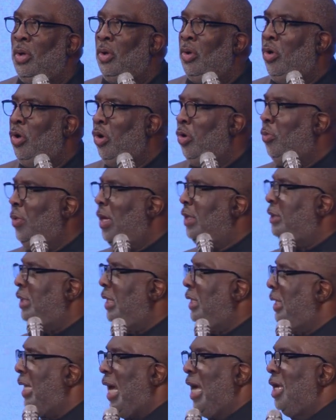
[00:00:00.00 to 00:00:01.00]
who was
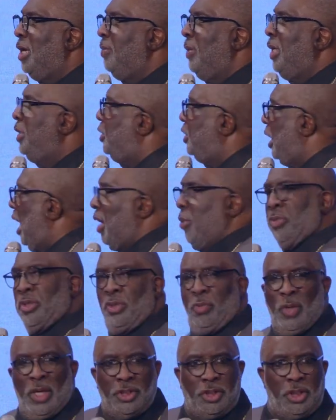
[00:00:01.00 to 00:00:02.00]
it came to me?
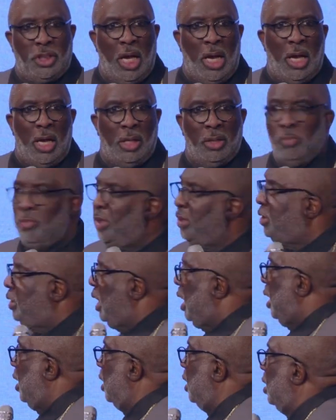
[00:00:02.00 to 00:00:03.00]
Where's John? Where
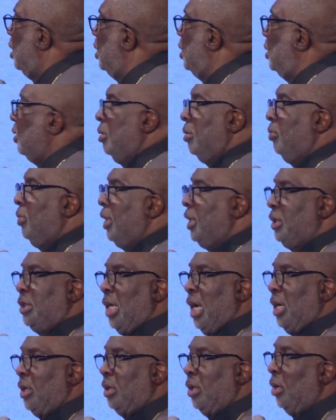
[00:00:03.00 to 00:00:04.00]
did
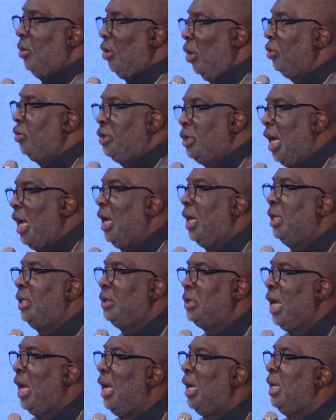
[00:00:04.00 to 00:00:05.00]
John go? Oh,
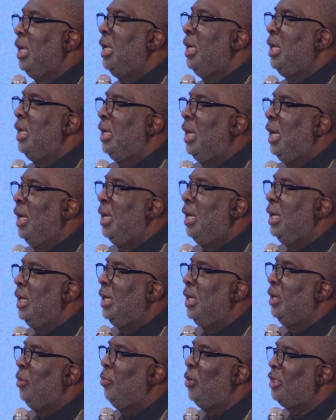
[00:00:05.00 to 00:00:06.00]
John.
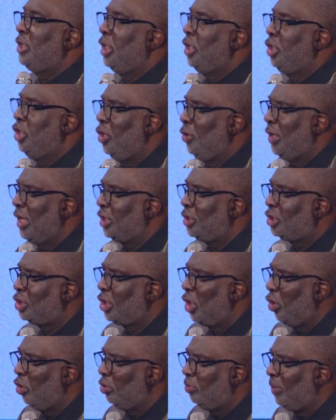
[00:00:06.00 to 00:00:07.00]
Was it you that
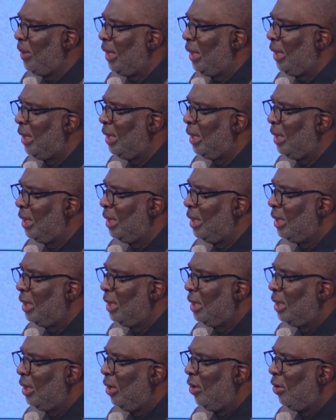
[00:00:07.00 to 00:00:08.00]
showed me
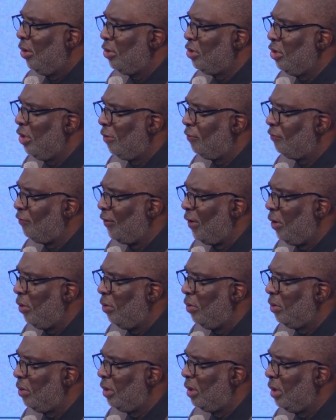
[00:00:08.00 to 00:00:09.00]
on your
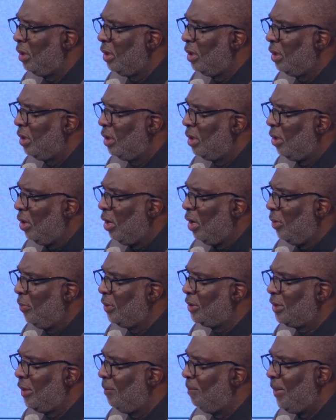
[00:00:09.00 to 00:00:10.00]
phone, or
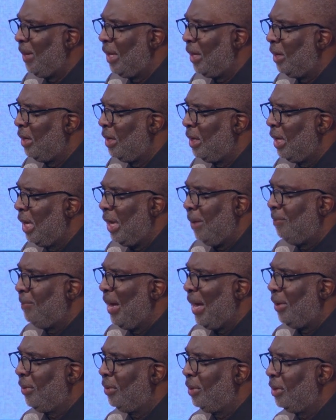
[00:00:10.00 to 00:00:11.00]
was it Bill,
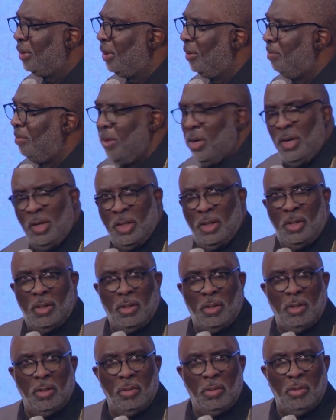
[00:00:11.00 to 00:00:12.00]
about the murder?
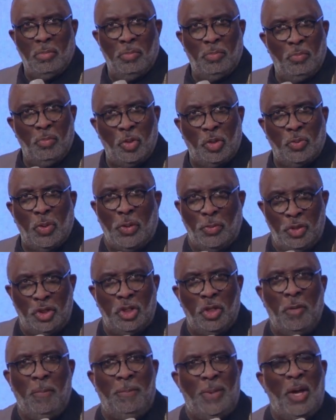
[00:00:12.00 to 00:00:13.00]
Which was
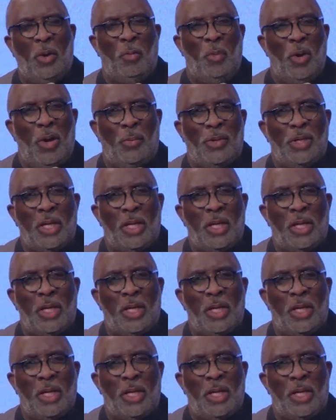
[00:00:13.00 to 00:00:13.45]
you? Bill, where was,